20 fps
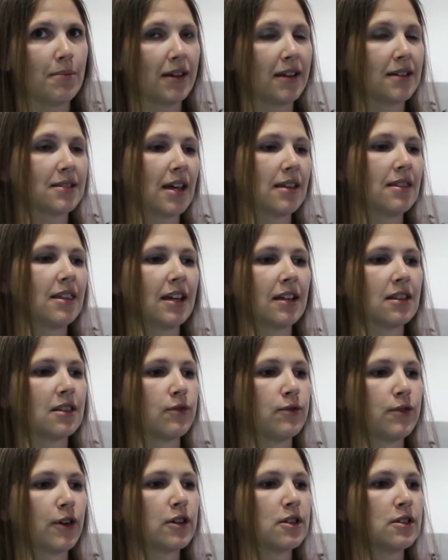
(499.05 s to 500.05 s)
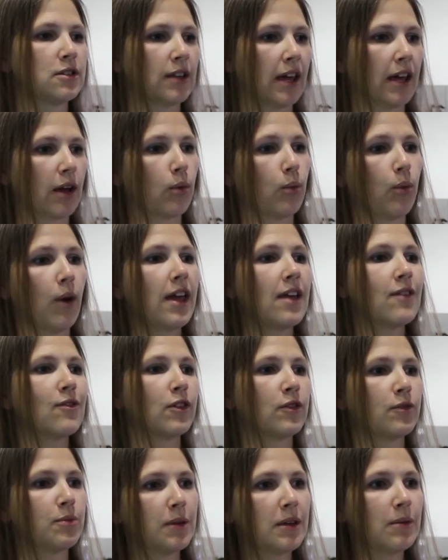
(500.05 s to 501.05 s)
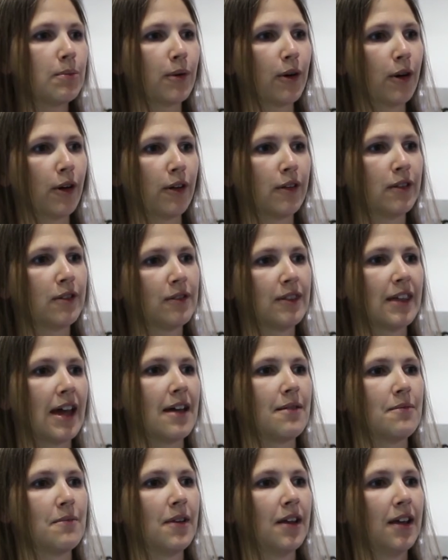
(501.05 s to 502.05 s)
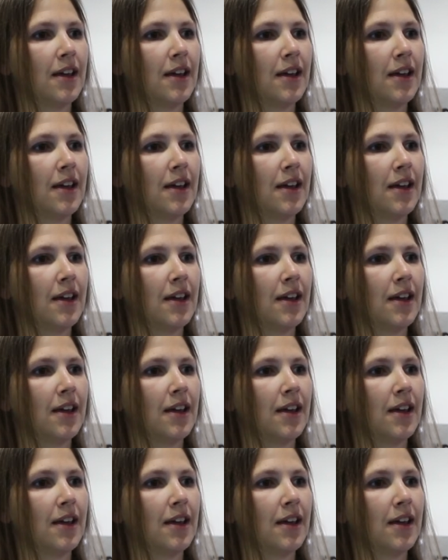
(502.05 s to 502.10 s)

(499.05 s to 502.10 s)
because I think the first wave of people that